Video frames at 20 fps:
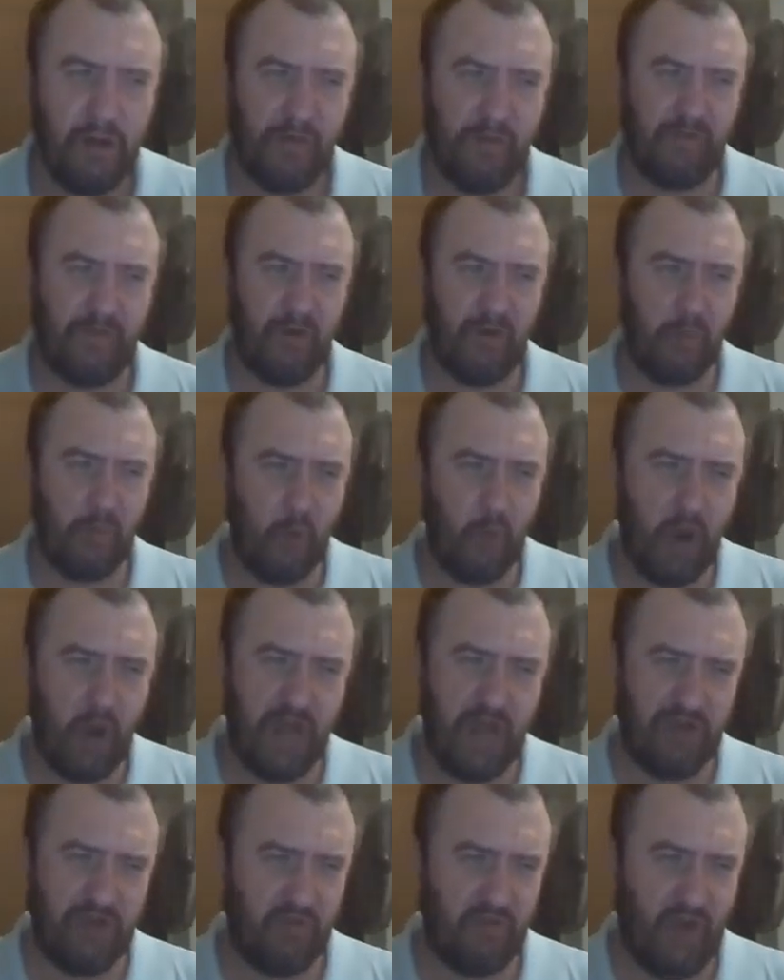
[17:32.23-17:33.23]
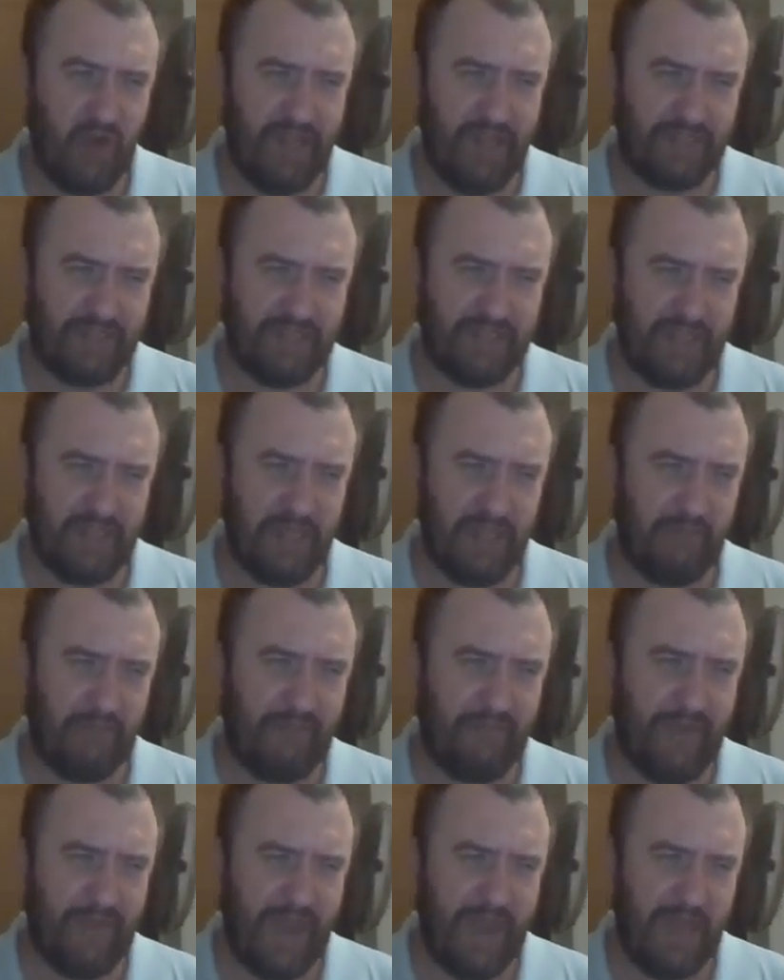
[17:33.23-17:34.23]
From one wrestling
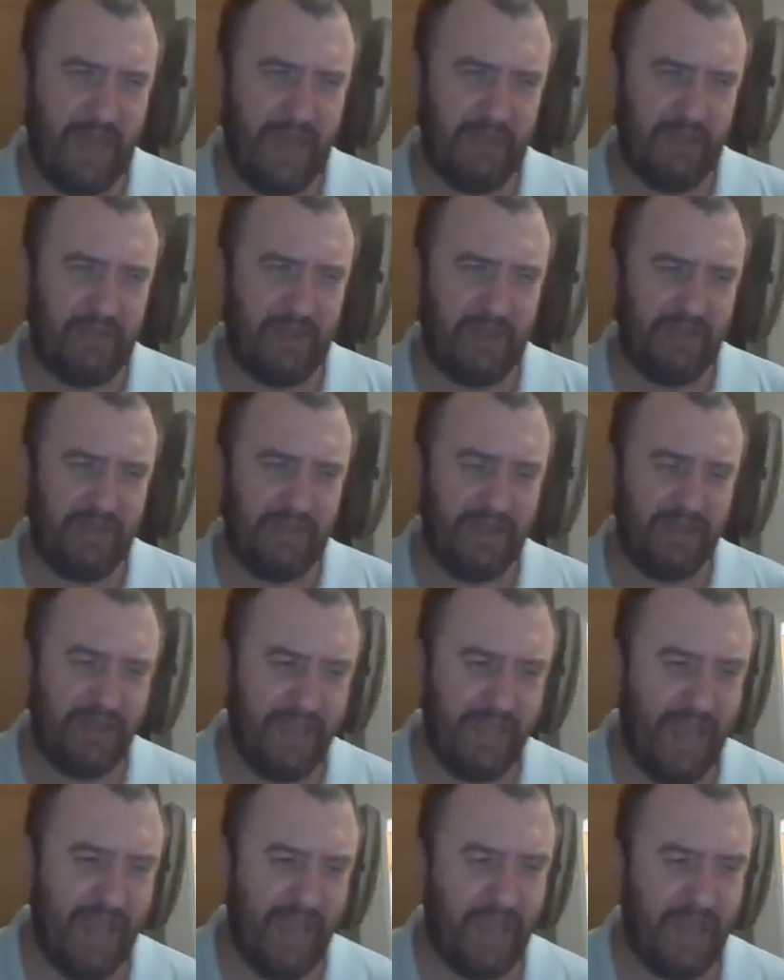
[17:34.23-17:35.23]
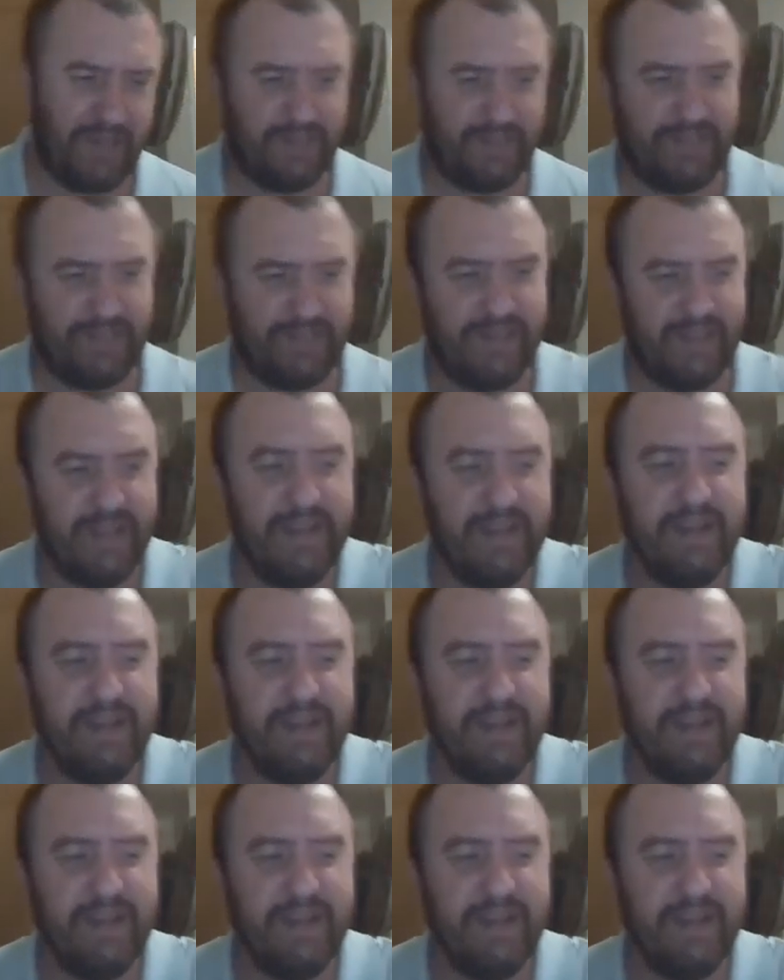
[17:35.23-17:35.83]
fan to the next.